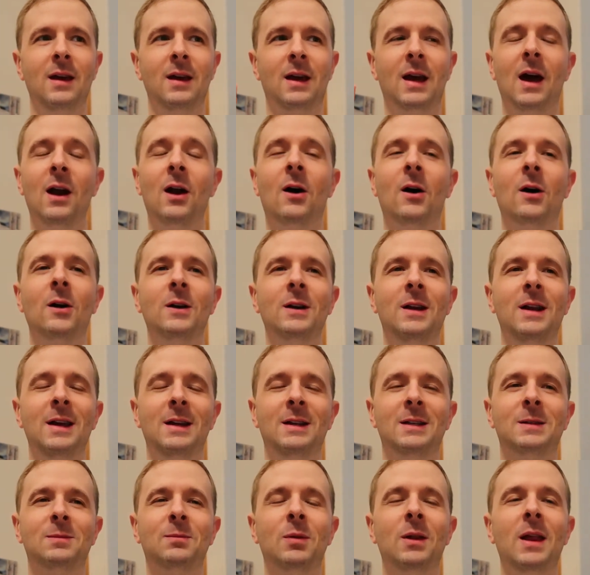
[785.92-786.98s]
kind of hard to
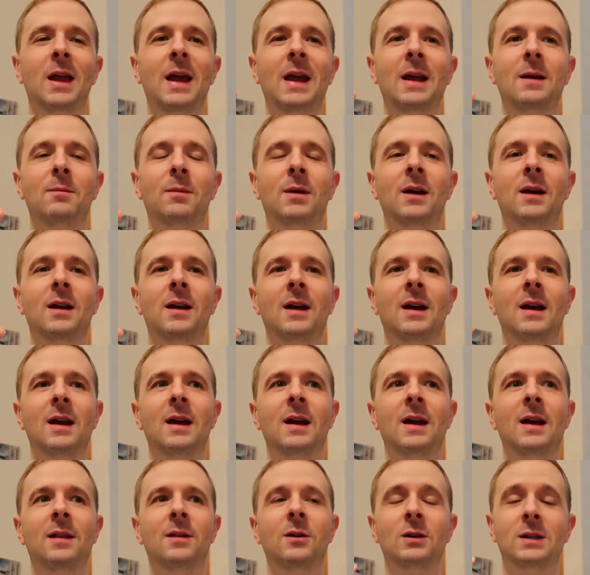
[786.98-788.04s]
explain, but
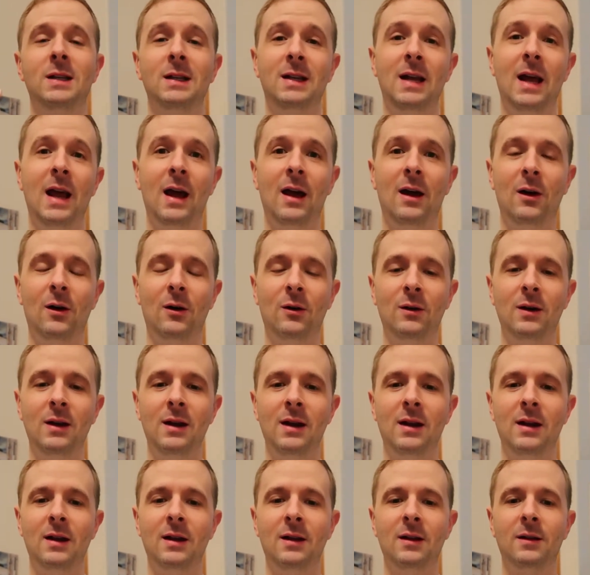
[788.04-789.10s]
there's a town
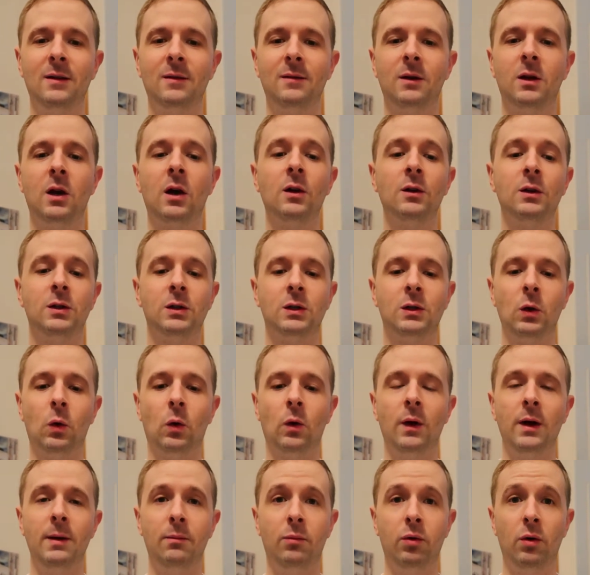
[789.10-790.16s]
called
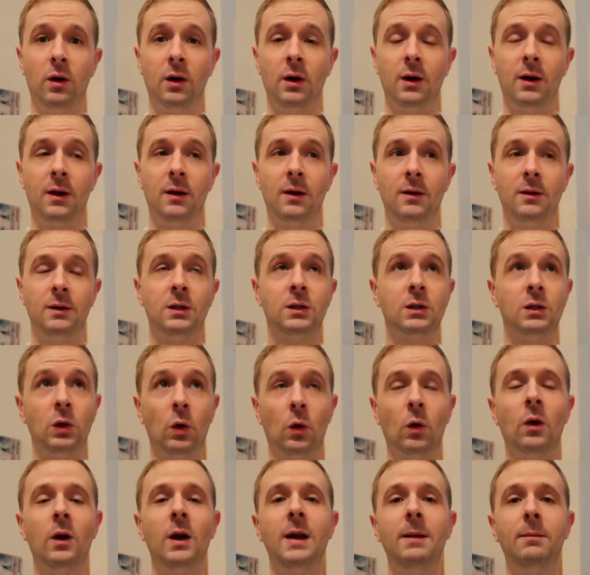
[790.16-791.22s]
Storybrooke,
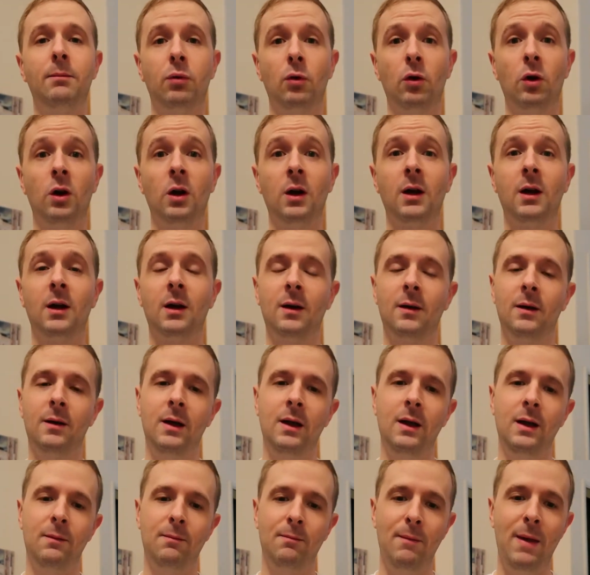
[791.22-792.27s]
Storybrooke,
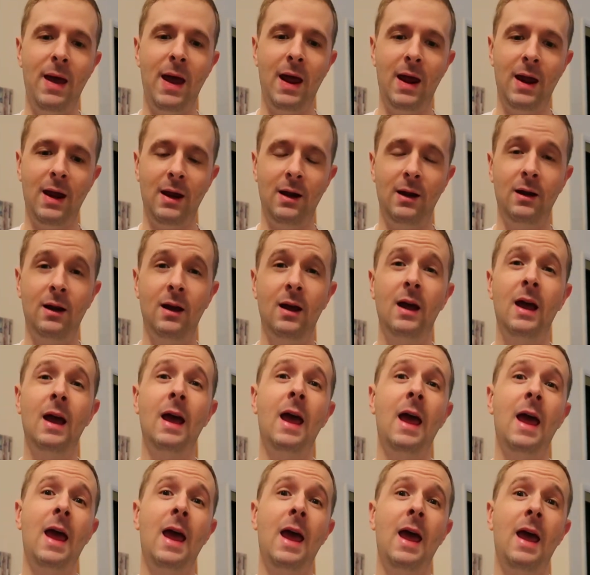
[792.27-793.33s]
Maine,
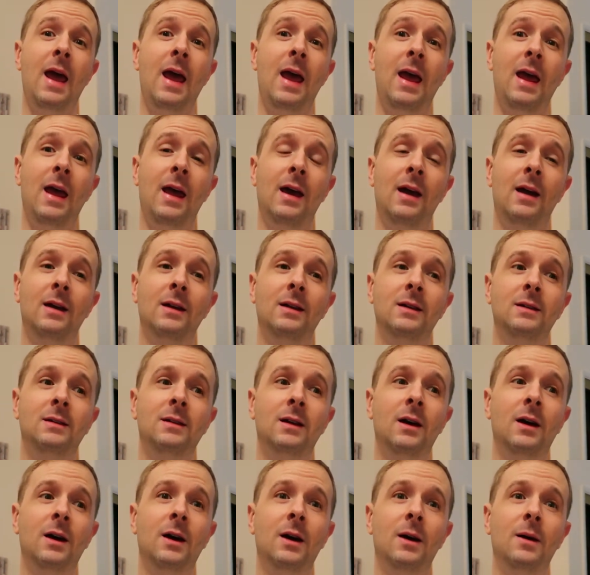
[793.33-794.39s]

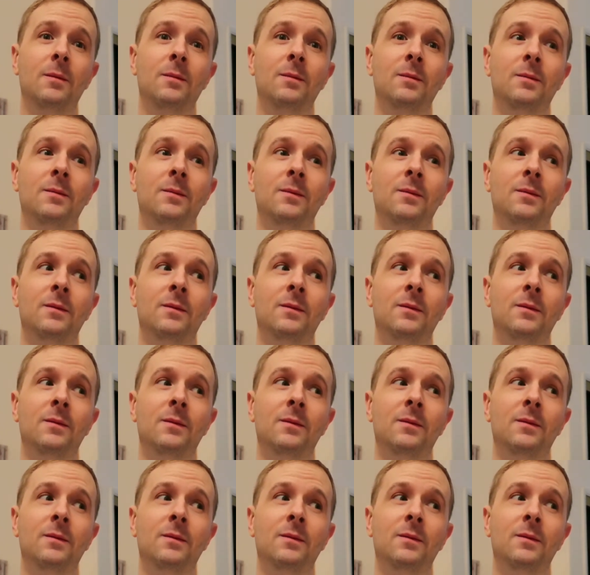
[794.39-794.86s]
and um,